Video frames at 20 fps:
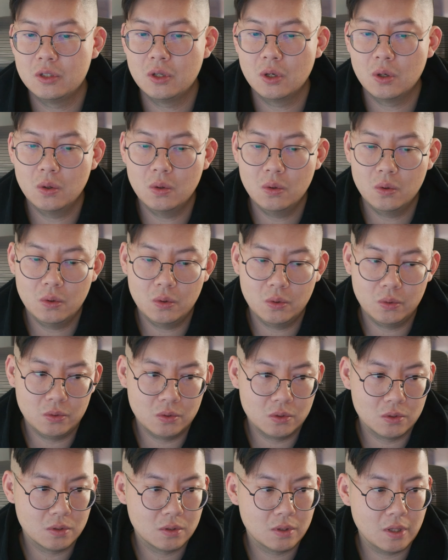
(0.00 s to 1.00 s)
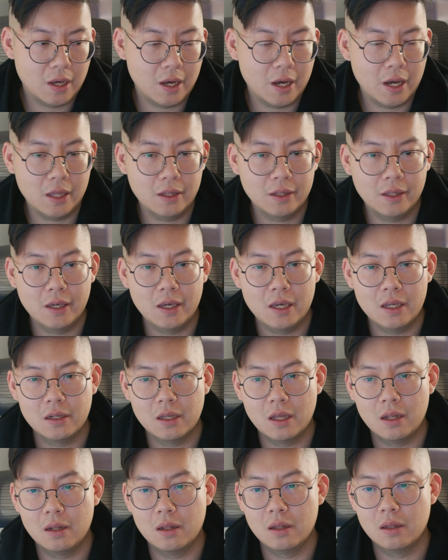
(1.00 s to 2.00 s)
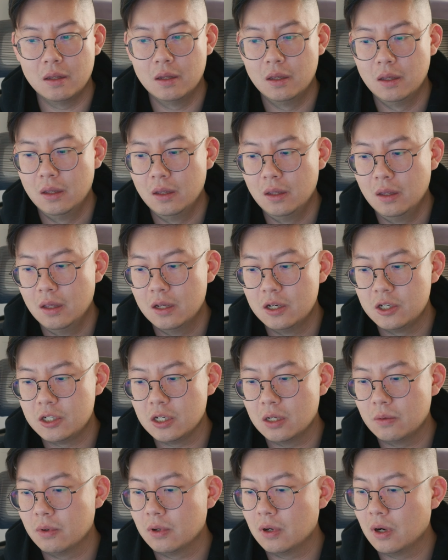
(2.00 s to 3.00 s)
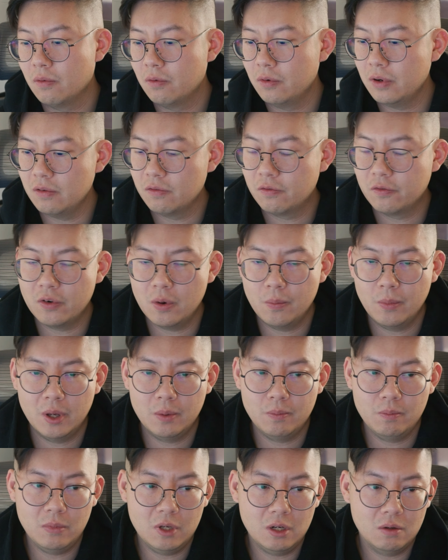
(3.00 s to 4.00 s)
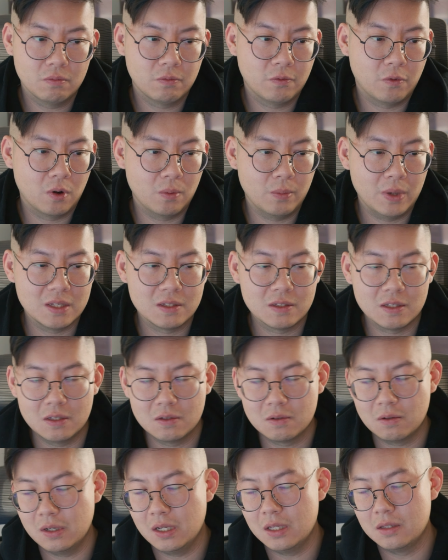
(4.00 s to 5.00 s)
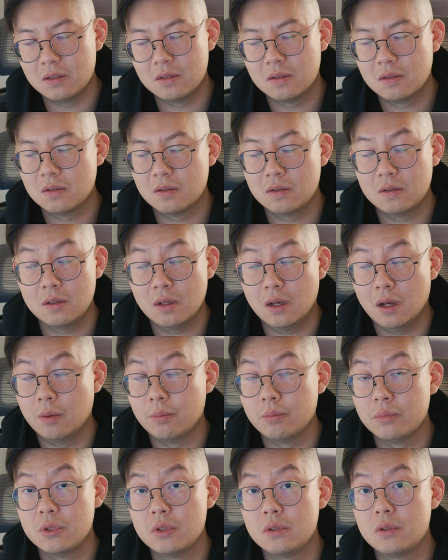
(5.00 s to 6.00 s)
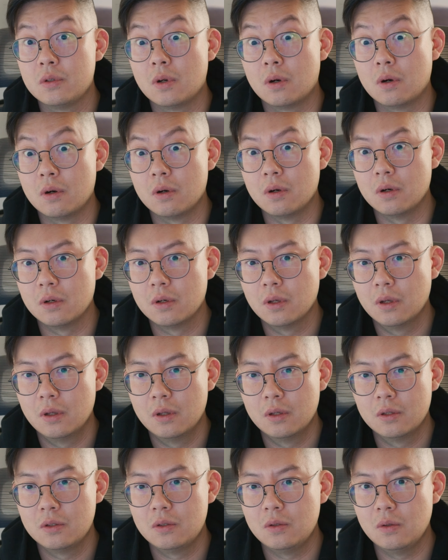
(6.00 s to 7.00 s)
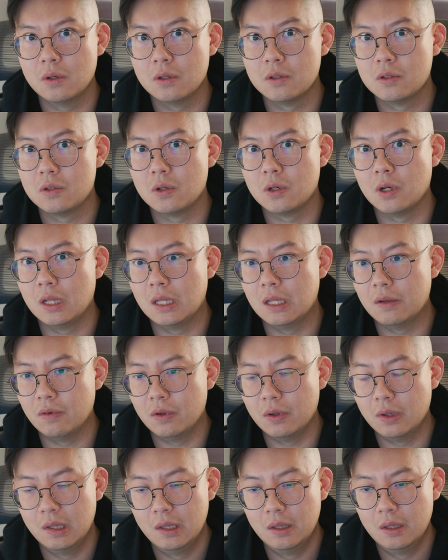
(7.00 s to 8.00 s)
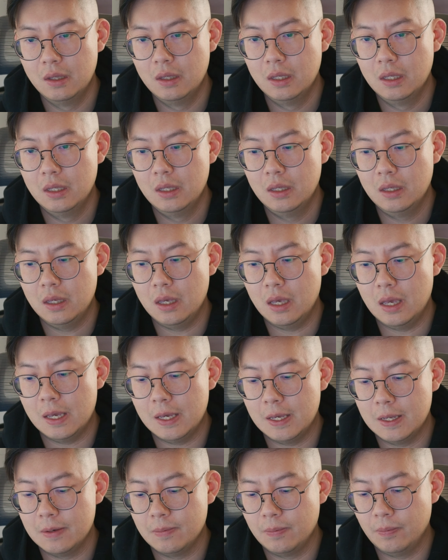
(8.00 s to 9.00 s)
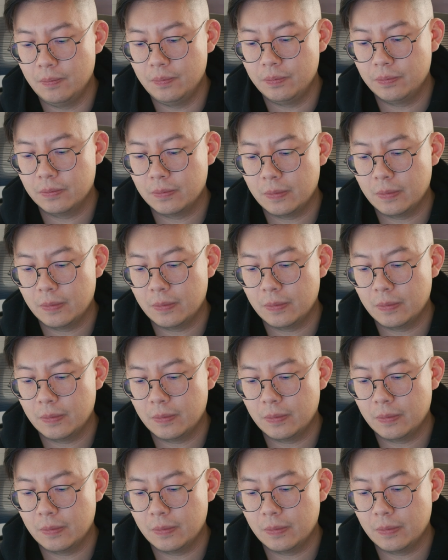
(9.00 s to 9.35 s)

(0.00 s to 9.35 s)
tones, the highlight and shadow recovery from a medium format sensor. It's absurd to a certain level. And